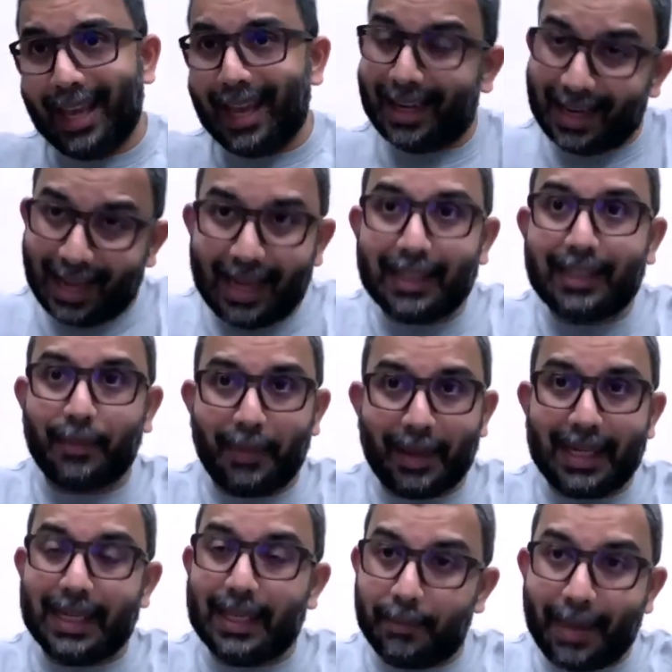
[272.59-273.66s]
and
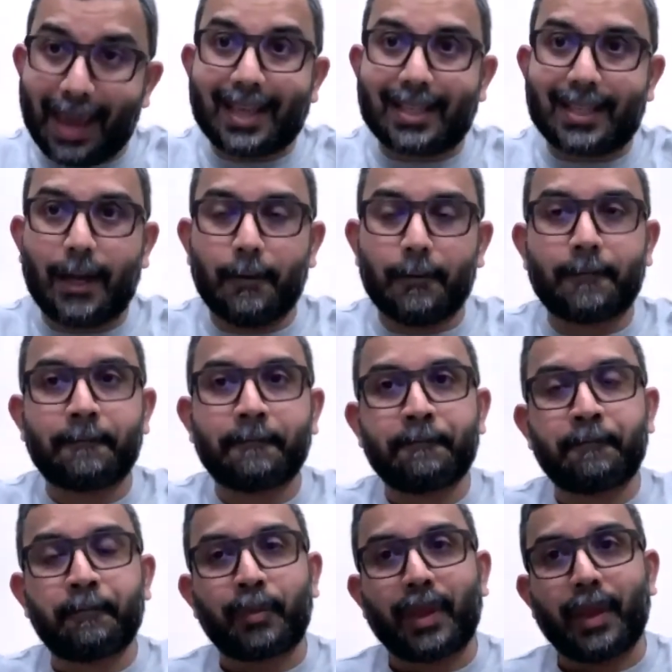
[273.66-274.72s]
ultimately max out.
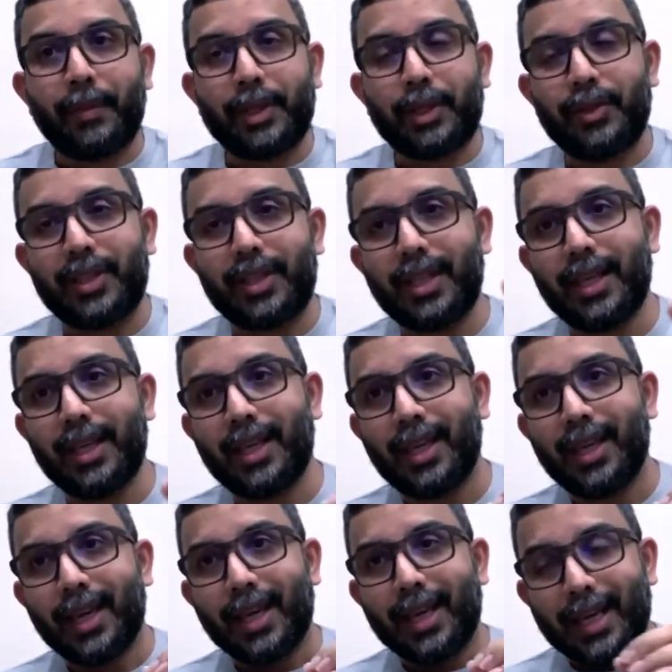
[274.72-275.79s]
But you see,
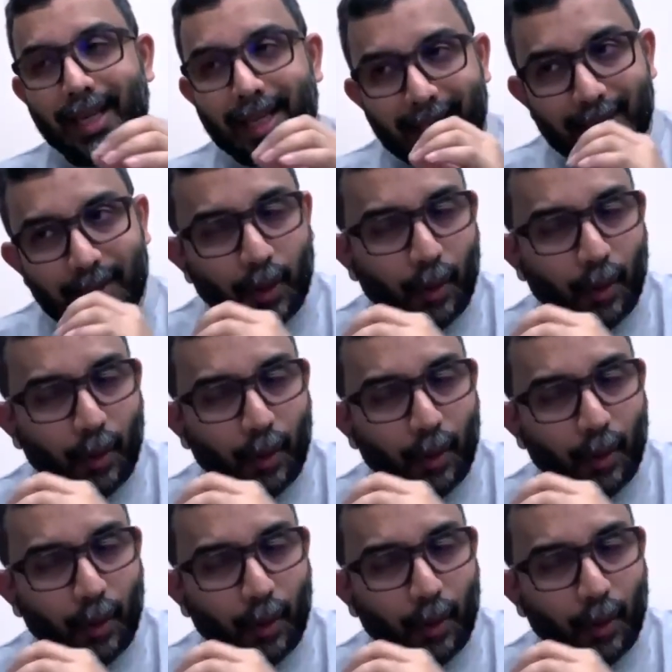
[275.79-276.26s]
in this